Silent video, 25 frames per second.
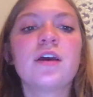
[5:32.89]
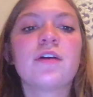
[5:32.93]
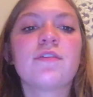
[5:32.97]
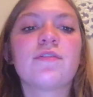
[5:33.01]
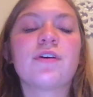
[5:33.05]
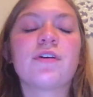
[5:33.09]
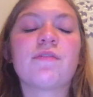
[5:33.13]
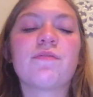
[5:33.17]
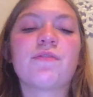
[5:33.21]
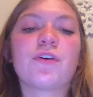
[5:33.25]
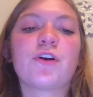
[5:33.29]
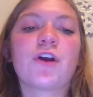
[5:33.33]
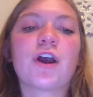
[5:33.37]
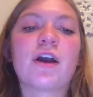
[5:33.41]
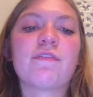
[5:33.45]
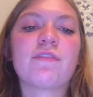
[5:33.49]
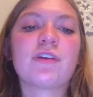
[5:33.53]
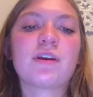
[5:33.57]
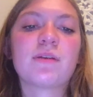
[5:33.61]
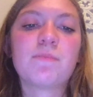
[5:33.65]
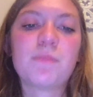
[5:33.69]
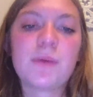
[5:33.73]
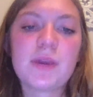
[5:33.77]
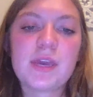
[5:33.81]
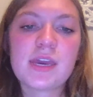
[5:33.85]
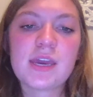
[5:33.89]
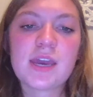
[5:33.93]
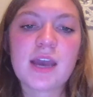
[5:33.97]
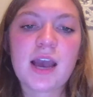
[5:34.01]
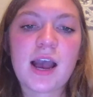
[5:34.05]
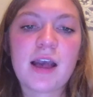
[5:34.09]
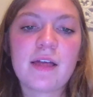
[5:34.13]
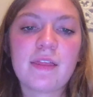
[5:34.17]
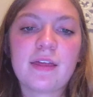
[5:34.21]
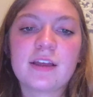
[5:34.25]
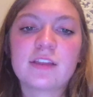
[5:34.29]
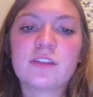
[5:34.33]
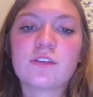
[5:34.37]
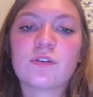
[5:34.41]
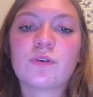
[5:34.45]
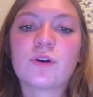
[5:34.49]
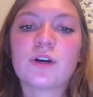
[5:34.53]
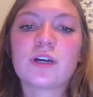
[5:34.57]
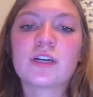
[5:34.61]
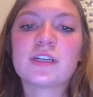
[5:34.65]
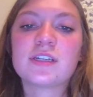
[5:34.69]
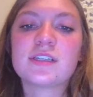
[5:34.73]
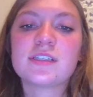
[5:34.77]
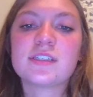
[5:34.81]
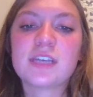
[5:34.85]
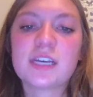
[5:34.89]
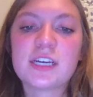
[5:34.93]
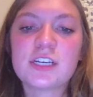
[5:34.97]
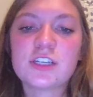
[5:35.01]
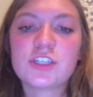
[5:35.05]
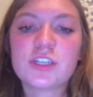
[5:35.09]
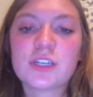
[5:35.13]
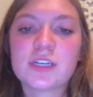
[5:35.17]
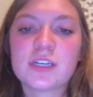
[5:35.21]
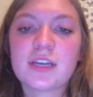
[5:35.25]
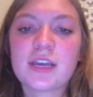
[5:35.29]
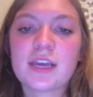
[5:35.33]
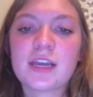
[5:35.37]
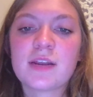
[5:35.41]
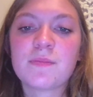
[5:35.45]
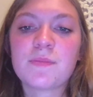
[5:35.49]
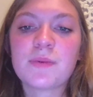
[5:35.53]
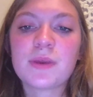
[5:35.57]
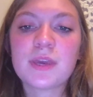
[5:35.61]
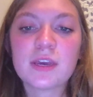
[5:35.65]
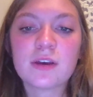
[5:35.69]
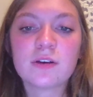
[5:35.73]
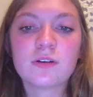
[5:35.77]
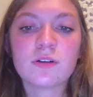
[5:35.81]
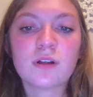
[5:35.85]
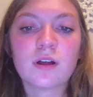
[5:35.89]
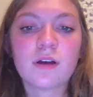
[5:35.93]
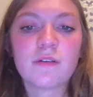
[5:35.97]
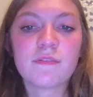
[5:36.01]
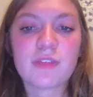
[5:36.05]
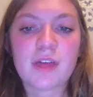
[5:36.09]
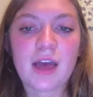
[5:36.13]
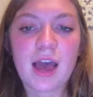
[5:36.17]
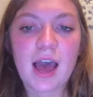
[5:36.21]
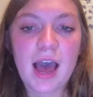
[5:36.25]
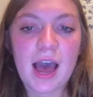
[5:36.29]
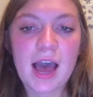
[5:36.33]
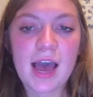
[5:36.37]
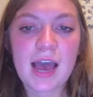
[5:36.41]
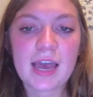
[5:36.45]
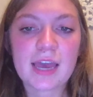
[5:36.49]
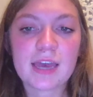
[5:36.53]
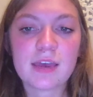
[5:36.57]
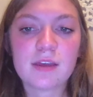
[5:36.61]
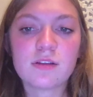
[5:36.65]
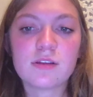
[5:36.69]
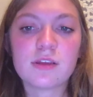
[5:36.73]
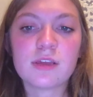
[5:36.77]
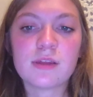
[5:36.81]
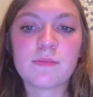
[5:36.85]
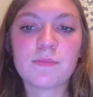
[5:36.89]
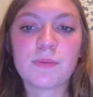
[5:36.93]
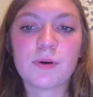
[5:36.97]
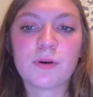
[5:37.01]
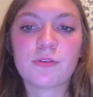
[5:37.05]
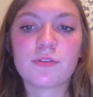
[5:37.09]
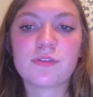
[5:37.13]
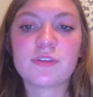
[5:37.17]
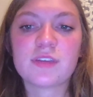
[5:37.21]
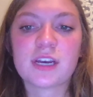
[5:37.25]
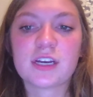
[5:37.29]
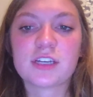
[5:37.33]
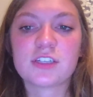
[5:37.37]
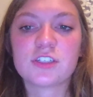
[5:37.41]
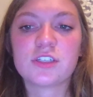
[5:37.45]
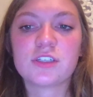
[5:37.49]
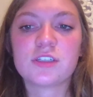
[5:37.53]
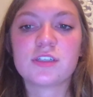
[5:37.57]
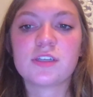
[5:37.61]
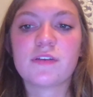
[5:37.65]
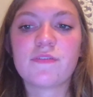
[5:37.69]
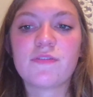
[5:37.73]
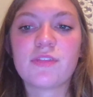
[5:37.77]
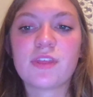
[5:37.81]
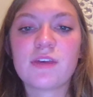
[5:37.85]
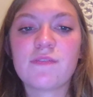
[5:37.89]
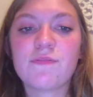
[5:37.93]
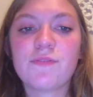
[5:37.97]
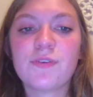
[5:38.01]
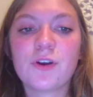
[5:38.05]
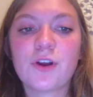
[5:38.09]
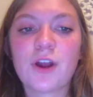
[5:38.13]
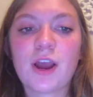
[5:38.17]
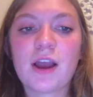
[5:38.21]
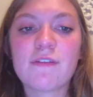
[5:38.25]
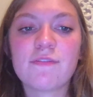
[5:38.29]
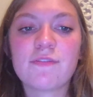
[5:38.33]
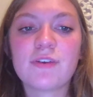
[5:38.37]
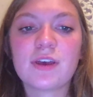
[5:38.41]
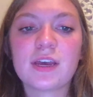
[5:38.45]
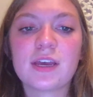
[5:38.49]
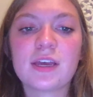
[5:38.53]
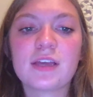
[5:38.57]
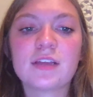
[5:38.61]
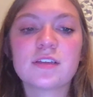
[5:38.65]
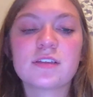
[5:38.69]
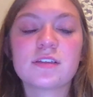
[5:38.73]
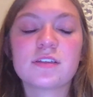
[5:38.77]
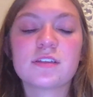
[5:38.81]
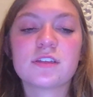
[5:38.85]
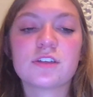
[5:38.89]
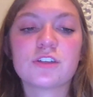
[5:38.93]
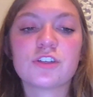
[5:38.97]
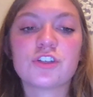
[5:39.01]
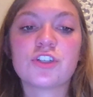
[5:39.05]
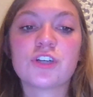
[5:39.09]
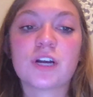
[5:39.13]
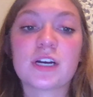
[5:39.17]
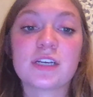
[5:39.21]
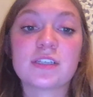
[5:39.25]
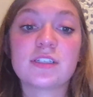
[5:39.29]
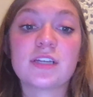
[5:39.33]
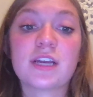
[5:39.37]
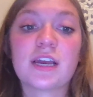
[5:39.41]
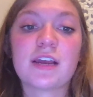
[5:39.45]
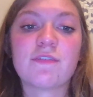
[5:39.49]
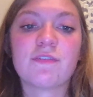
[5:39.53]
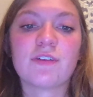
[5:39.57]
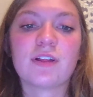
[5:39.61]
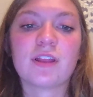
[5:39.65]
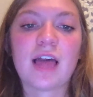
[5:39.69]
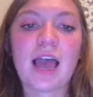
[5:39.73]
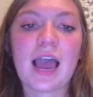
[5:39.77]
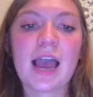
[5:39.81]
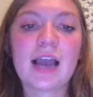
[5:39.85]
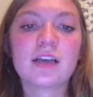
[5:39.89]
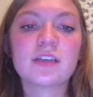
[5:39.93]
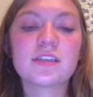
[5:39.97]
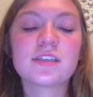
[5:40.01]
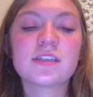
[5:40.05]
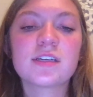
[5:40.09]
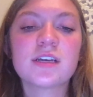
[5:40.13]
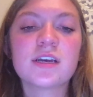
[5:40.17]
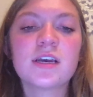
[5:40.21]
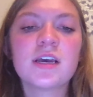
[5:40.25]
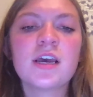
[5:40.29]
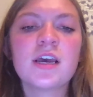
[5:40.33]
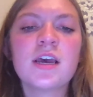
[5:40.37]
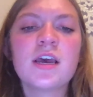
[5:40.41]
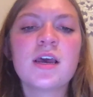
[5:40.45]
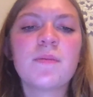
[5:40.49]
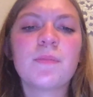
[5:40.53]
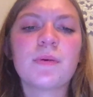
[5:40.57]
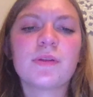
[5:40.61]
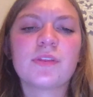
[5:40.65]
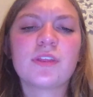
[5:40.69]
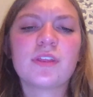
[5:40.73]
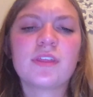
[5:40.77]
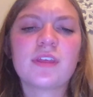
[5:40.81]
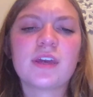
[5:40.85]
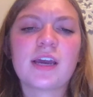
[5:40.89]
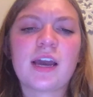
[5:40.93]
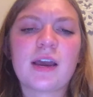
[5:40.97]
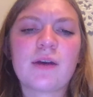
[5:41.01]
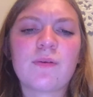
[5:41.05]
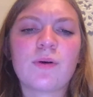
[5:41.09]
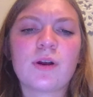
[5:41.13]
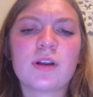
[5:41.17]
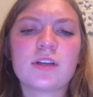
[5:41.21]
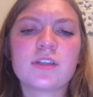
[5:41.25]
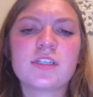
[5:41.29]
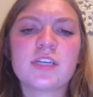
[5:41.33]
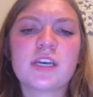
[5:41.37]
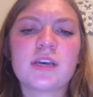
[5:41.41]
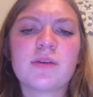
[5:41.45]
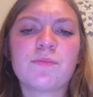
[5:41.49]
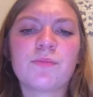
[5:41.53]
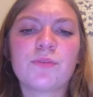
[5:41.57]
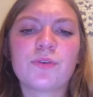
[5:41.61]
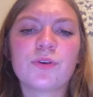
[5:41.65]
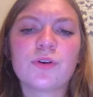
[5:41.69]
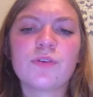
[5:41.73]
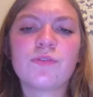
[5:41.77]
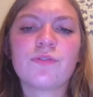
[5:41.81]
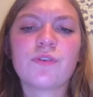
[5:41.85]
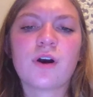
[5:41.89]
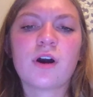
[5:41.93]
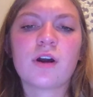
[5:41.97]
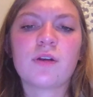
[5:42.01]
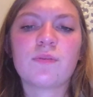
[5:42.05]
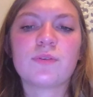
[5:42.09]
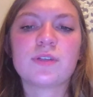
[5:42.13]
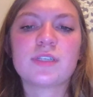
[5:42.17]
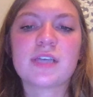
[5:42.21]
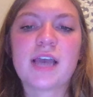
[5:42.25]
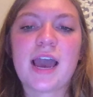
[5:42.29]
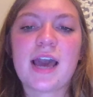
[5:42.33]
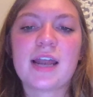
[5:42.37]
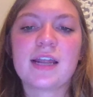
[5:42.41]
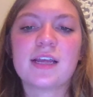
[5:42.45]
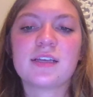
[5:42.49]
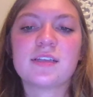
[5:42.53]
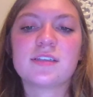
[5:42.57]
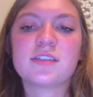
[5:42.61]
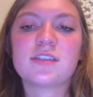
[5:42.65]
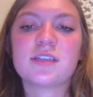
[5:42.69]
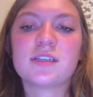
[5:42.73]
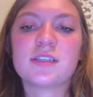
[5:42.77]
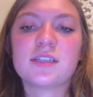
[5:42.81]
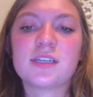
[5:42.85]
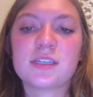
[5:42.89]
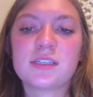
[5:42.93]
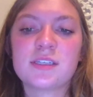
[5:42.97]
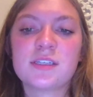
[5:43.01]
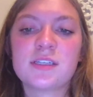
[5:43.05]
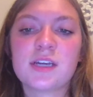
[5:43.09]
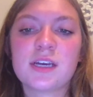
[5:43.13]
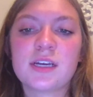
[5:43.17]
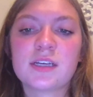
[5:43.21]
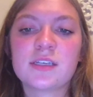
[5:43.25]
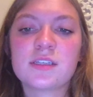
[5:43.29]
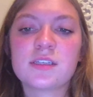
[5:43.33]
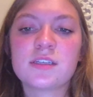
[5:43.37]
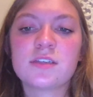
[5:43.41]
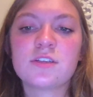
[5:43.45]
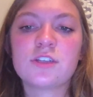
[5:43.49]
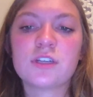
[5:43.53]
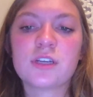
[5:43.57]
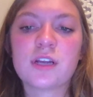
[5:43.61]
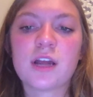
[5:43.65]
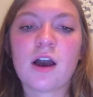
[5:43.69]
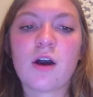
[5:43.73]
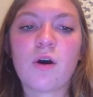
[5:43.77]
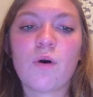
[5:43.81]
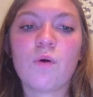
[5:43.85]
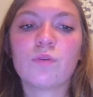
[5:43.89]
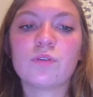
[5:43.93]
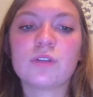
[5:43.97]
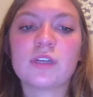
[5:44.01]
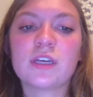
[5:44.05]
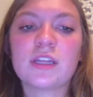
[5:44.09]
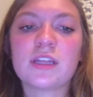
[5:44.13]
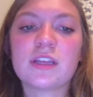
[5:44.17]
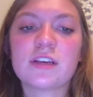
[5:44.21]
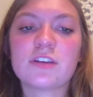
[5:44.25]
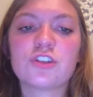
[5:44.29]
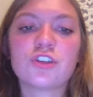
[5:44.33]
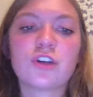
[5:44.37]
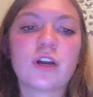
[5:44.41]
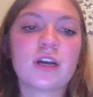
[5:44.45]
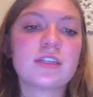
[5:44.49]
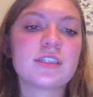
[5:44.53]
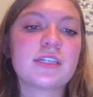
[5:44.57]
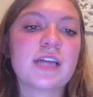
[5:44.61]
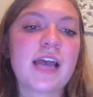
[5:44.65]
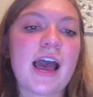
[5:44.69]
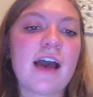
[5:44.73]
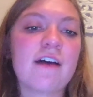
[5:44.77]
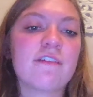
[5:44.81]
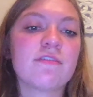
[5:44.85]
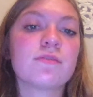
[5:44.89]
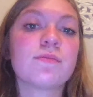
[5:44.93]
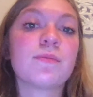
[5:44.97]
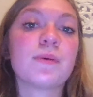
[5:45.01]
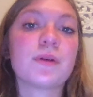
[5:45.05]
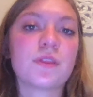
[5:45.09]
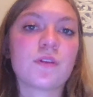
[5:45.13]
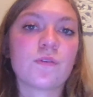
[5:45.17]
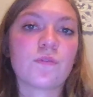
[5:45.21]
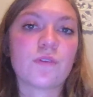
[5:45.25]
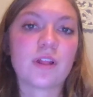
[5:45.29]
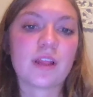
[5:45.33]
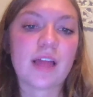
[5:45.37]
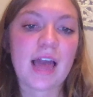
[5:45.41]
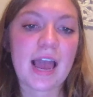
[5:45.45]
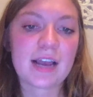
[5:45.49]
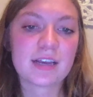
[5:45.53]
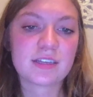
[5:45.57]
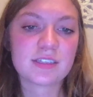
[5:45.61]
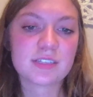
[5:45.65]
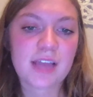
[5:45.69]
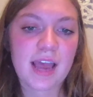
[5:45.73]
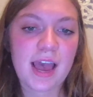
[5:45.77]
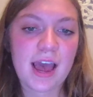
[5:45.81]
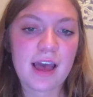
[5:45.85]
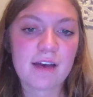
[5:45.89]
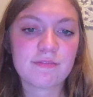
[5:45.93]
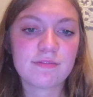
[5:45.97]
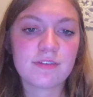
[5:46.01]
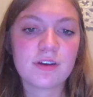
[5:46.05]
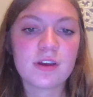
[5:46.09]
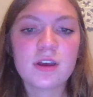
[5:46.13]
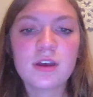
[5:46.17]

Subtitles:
For infographic B, I liked the organization and appeal of the I in both sections of the infographic, the stressed and relaxed. But the thing I wanted to improve on was adding statistics to not only the stressed half, but the relaxed half.